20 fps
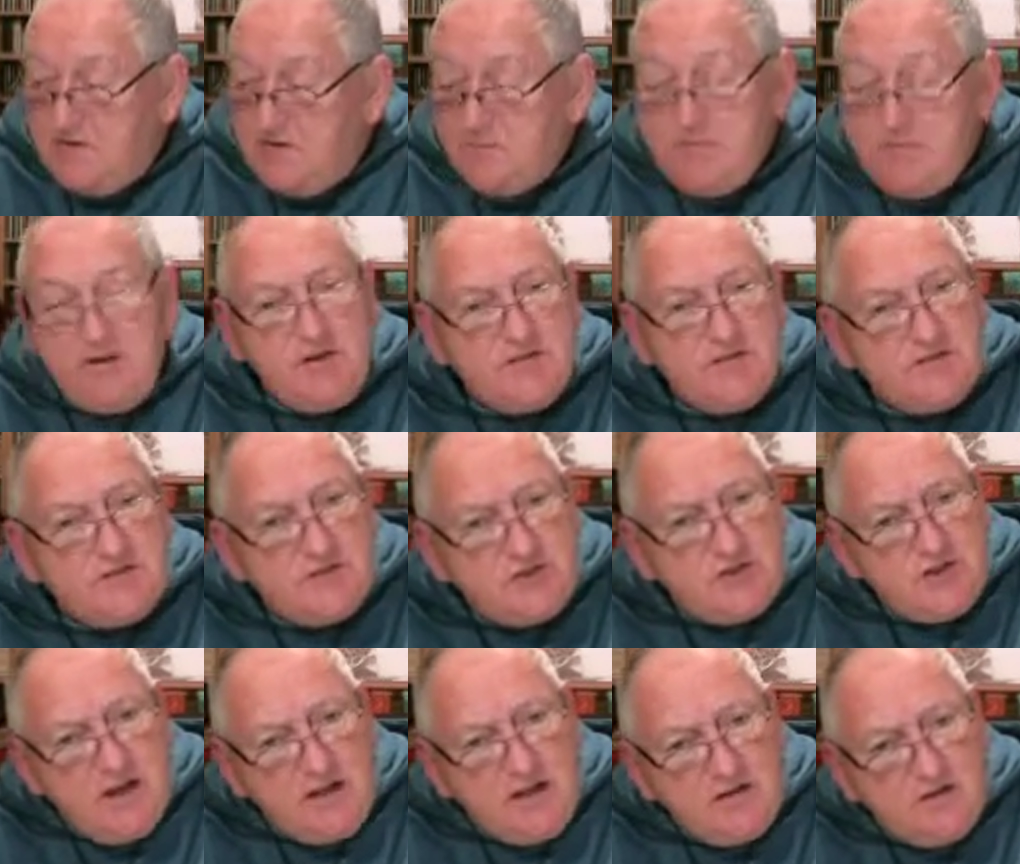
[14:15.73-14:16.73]
because they're
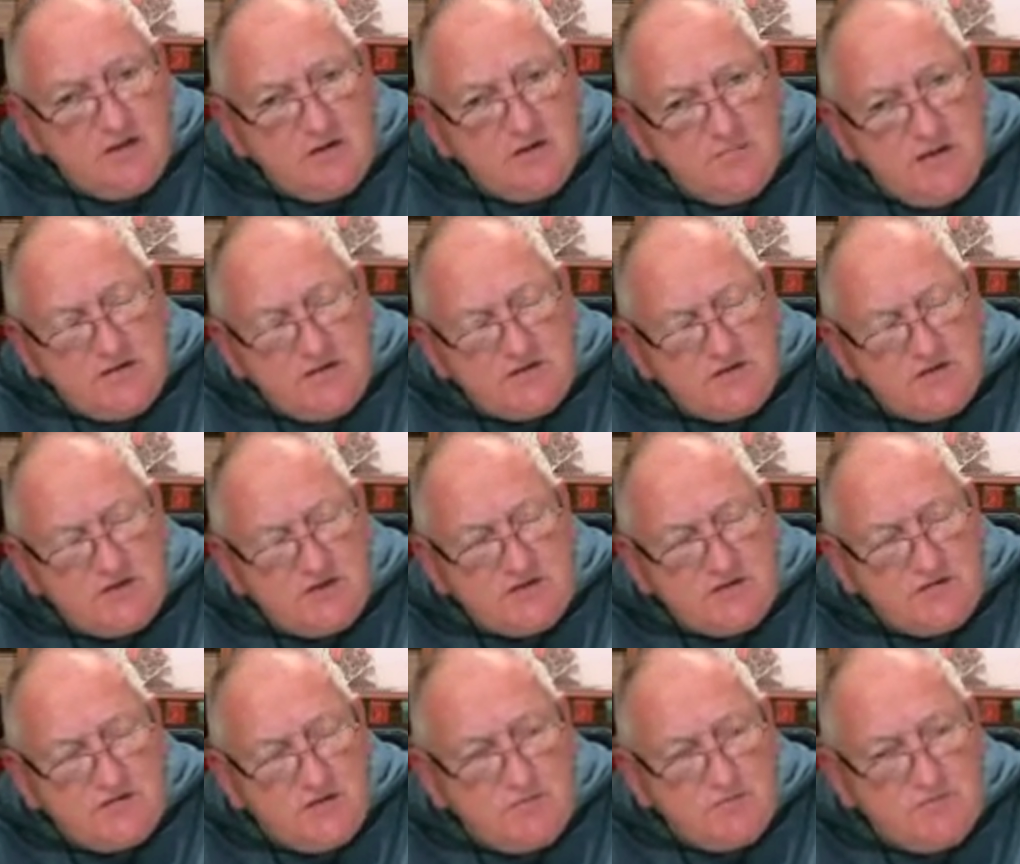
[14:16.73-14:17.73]
channeled
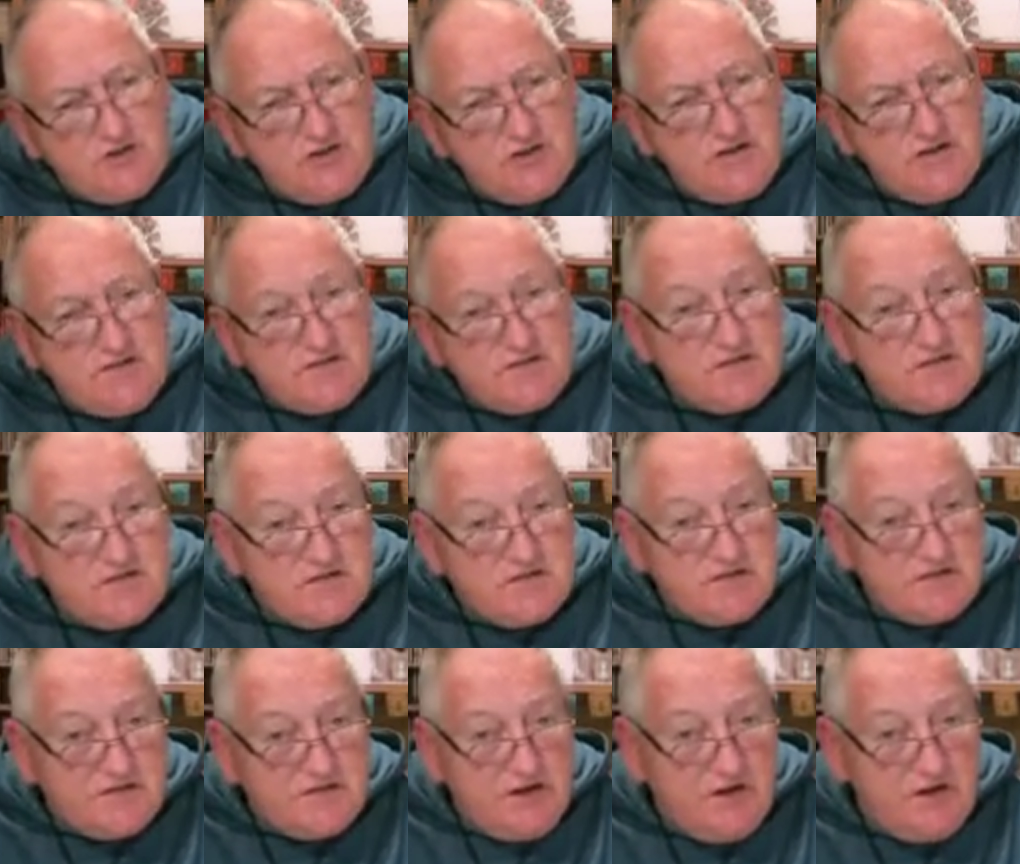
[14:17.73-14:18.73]
messages from Jesus to
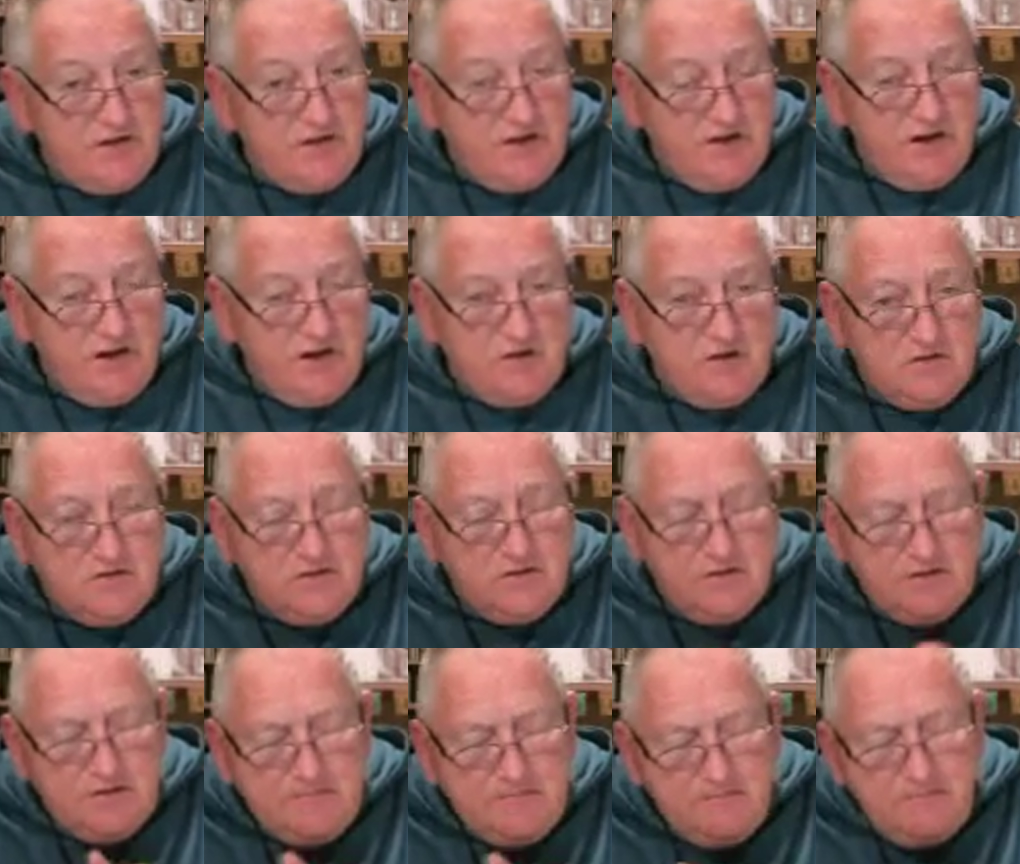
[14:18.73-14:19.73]
Sarah Young,
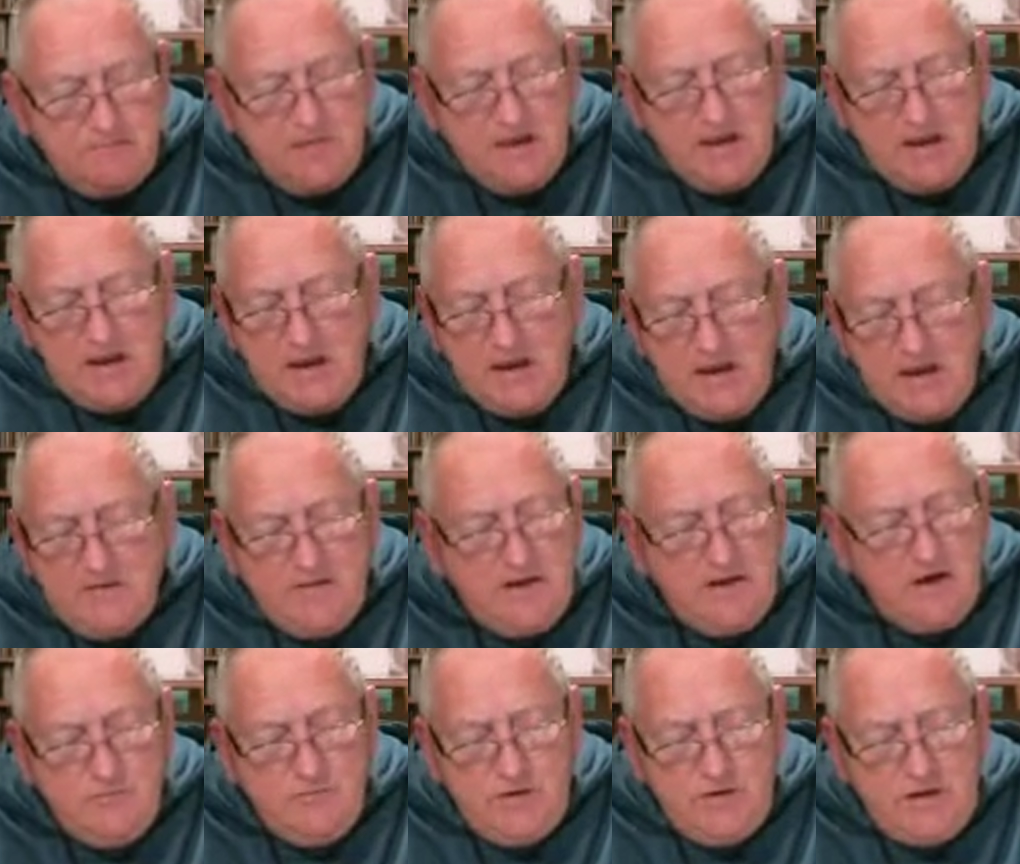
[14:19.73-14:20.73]
and they
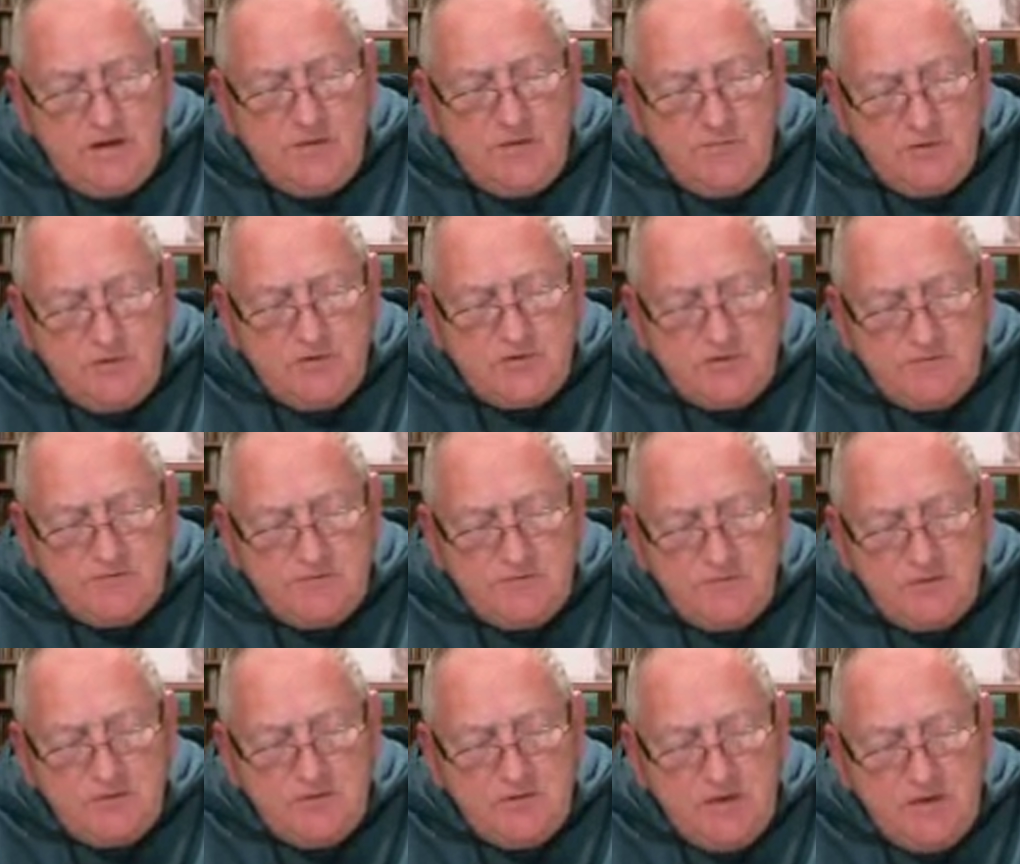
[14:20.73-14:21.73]
are really
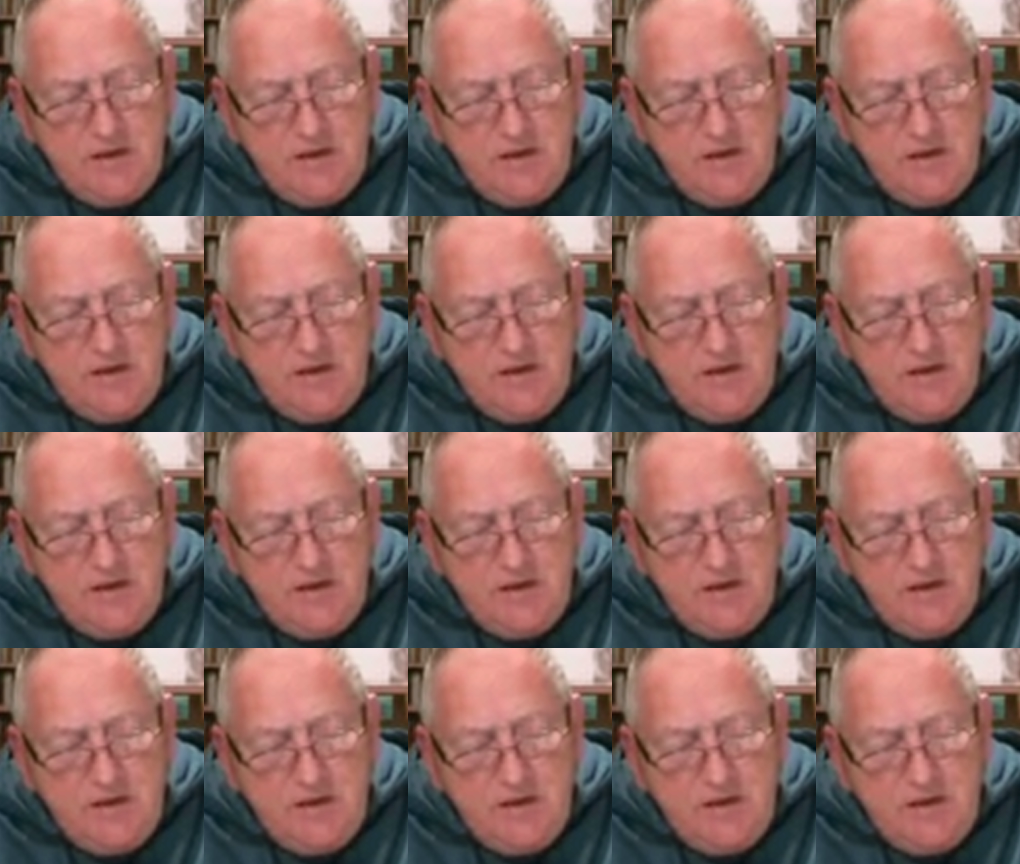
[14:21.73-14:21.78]
beautiful.